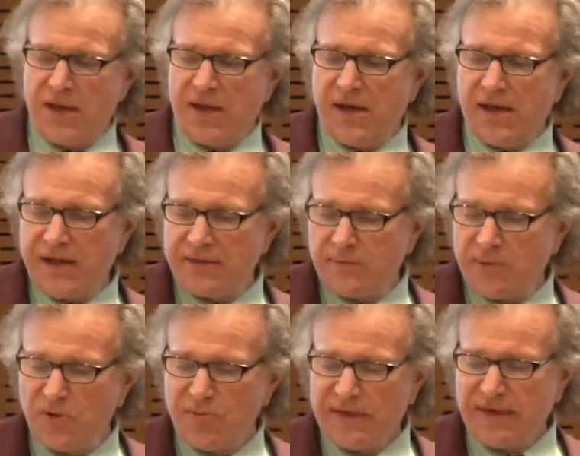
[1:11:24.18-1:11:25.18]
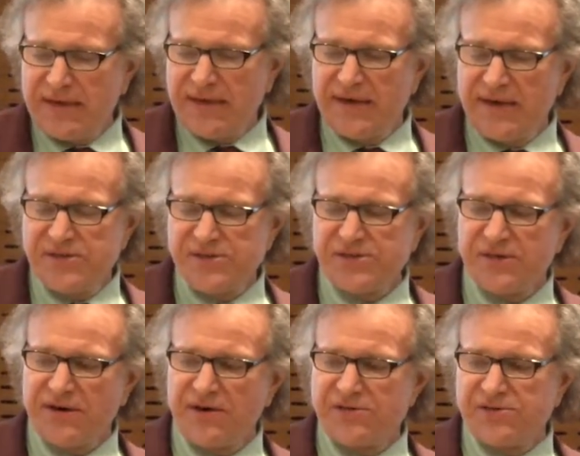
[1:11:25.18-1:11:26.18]
at the moment, and that is
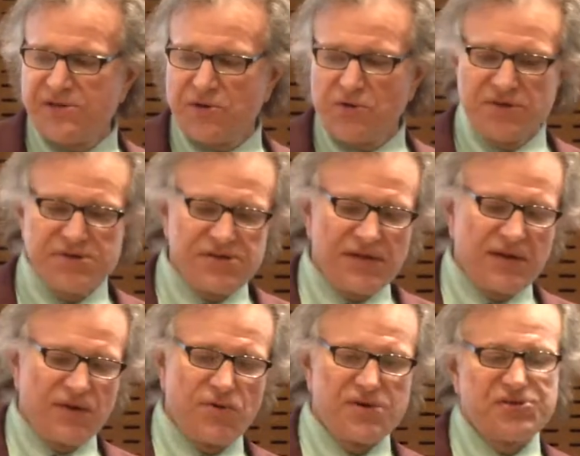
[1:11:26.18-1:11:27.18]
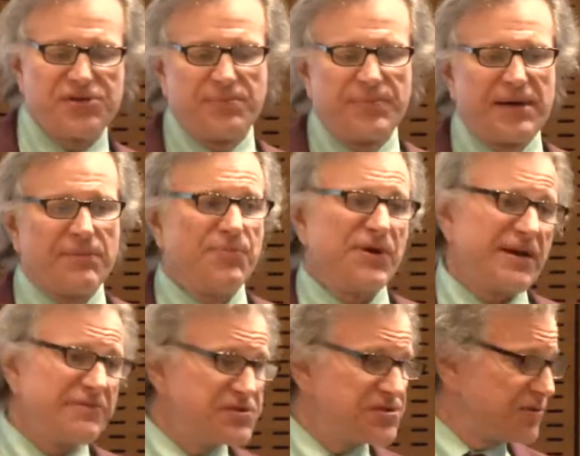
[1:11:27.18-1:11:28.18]
there is, of course, a question about
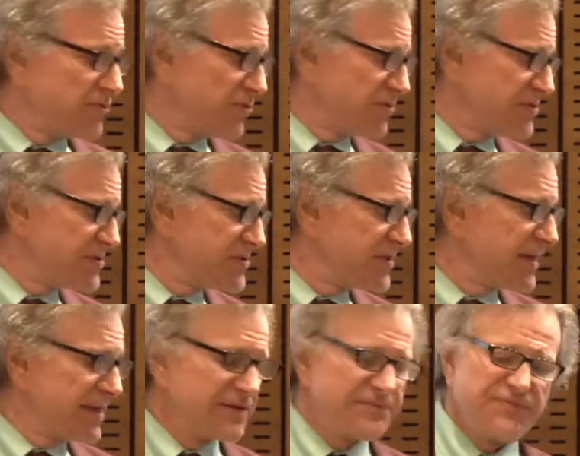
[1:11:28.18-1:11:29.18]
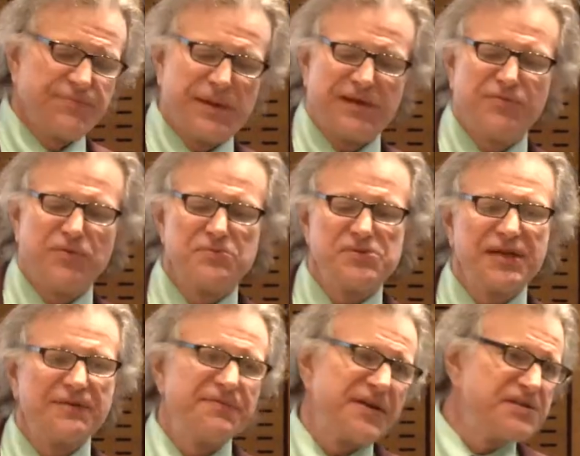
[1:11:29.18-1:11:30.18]
privacy rules and platforms
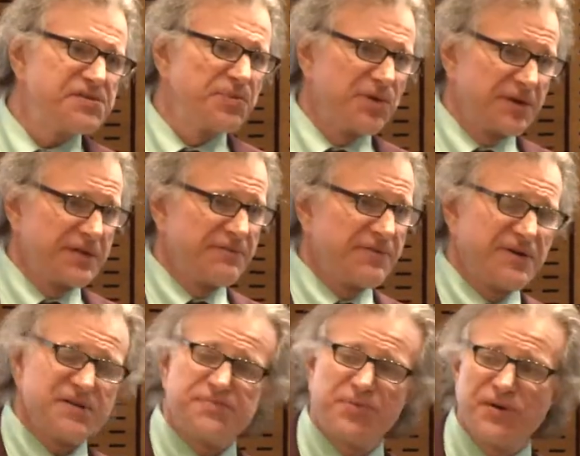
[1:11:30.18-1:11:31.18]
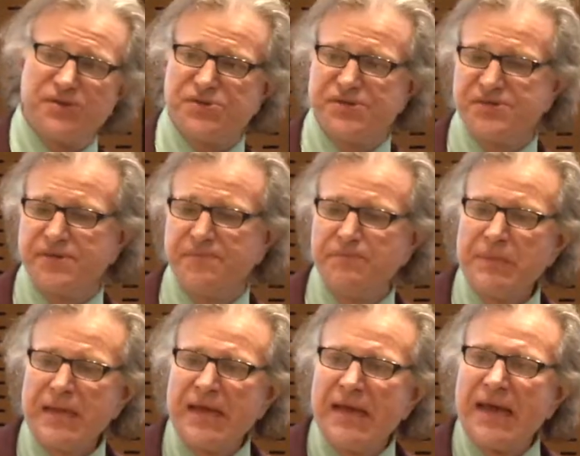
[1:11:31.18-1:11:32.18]
like Facebook and various breaches.
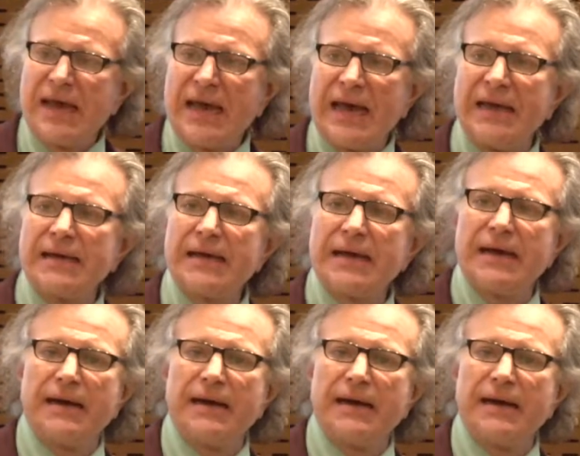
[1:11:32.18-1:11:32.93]
And